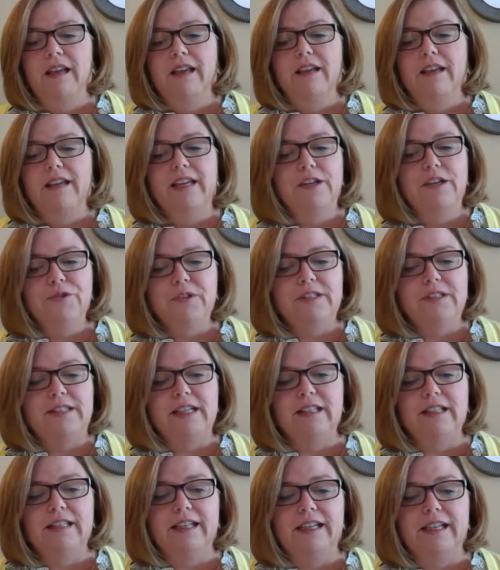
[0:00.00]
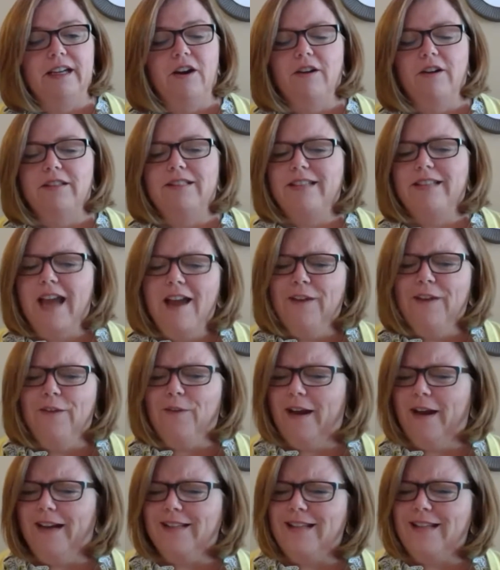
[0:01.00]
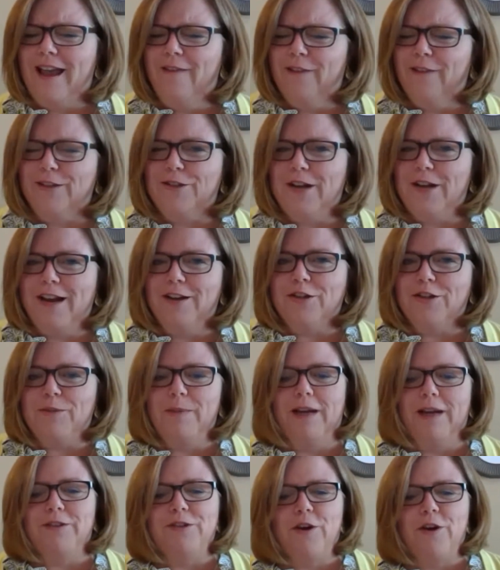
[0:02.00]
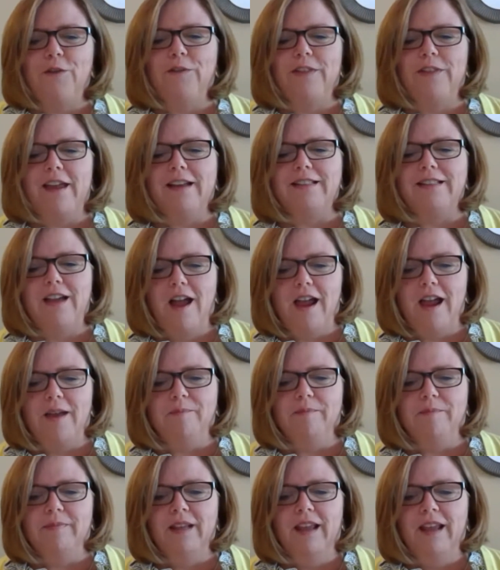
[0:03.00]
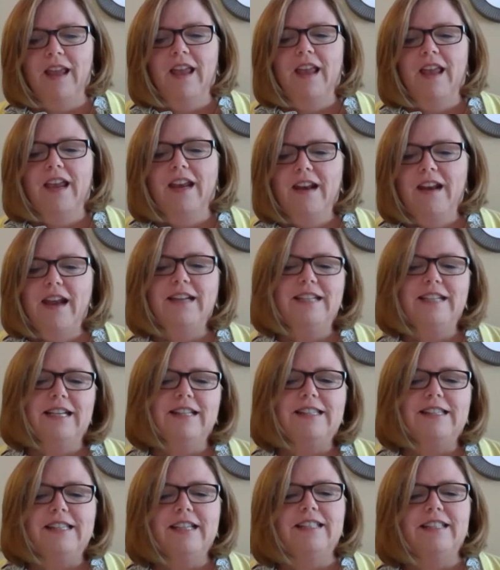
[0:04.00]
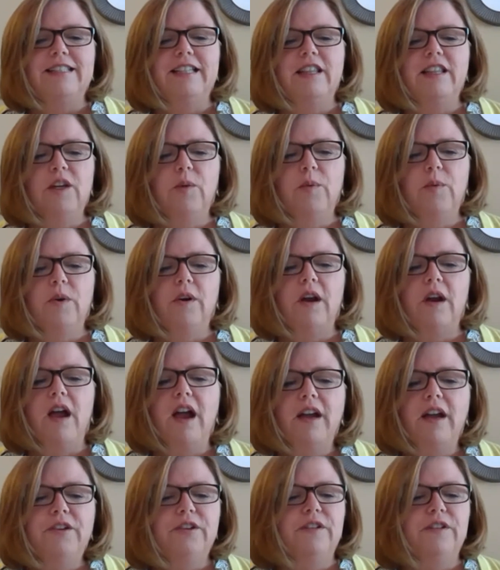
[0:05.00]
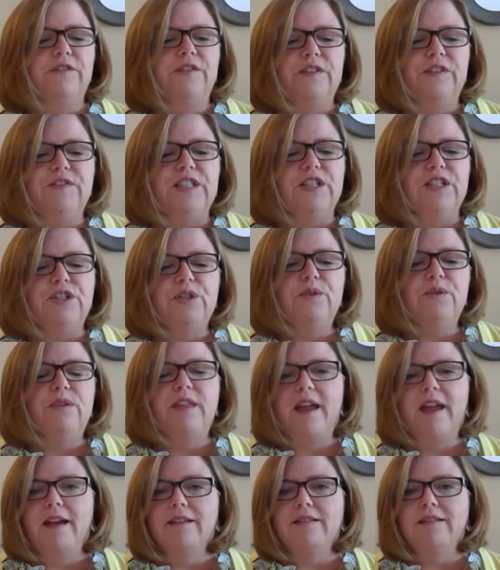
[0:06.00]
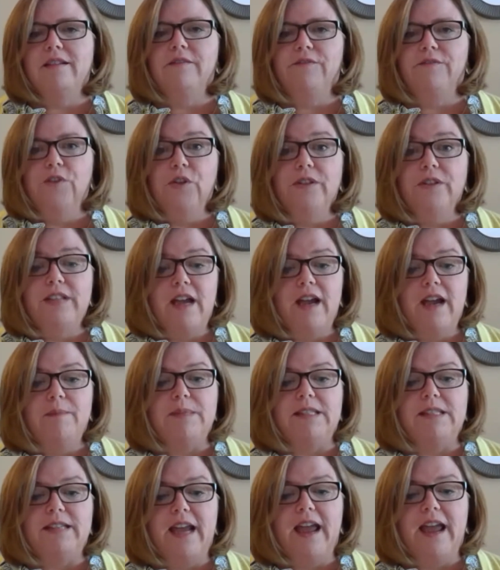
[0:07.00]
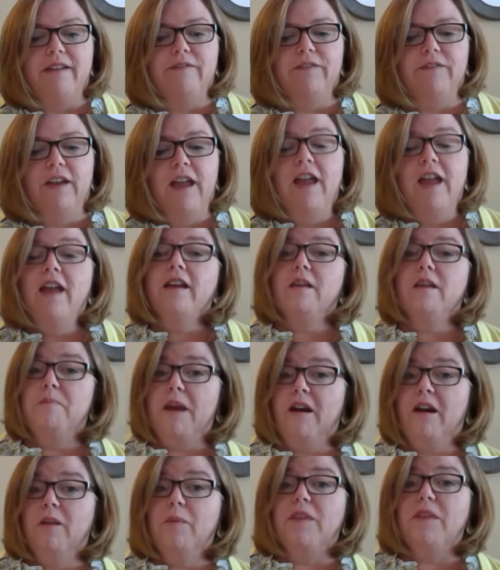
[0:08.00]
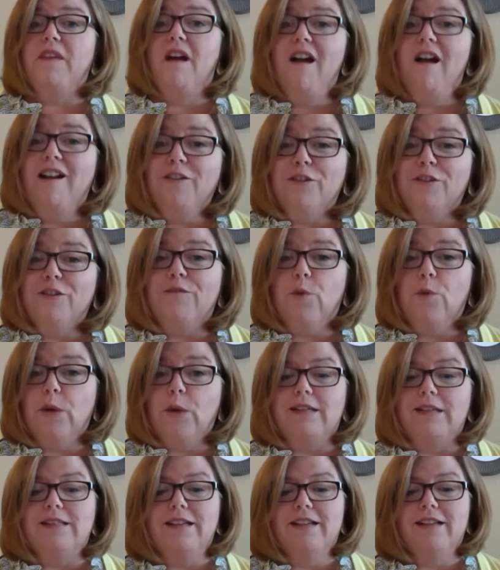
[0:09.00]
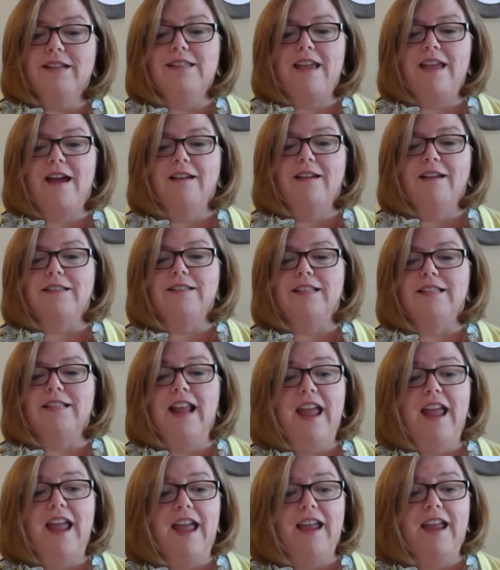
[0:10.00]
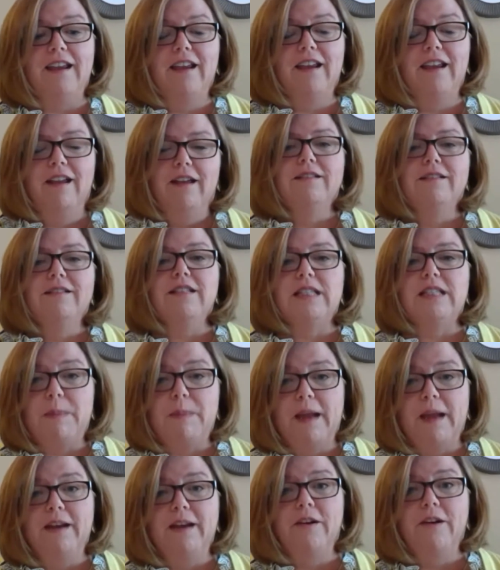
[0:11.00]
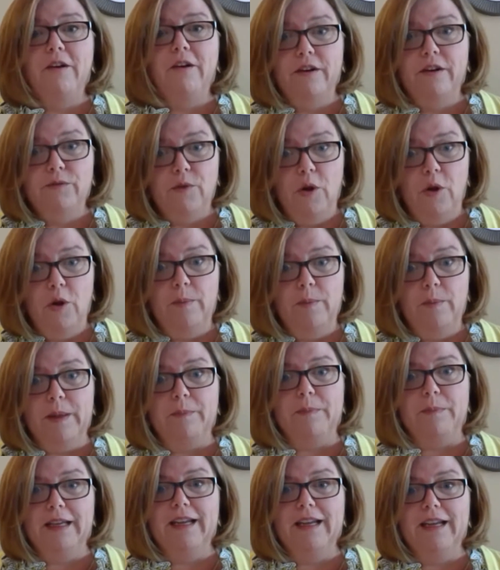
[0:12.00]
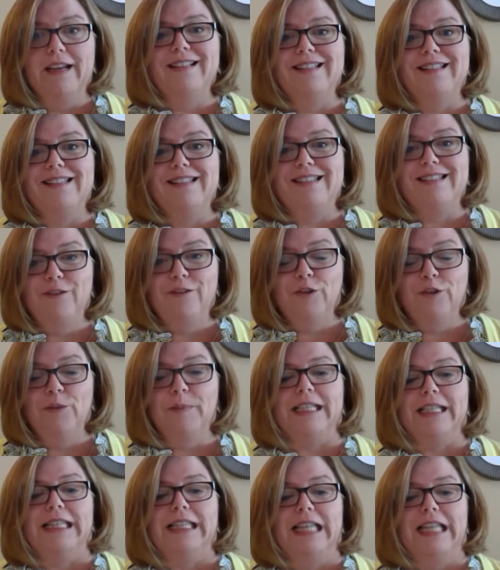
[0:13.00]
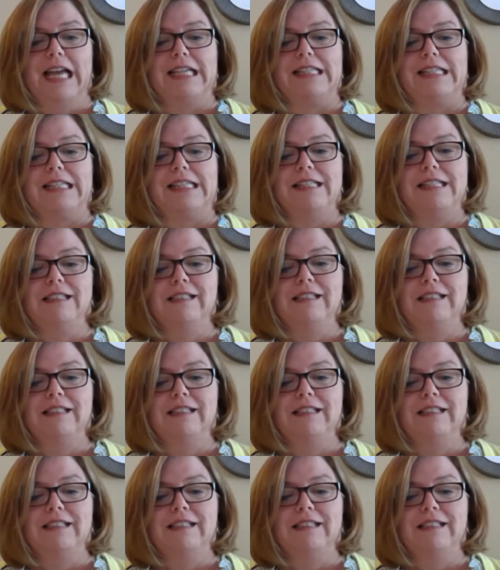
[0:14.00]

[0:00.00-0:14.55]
Interestingly, our staffing rates haven't changed much over that time. In 1960, there were 152,000 full-time staff compared with 146,000 today, despite our enrollment being considerably less.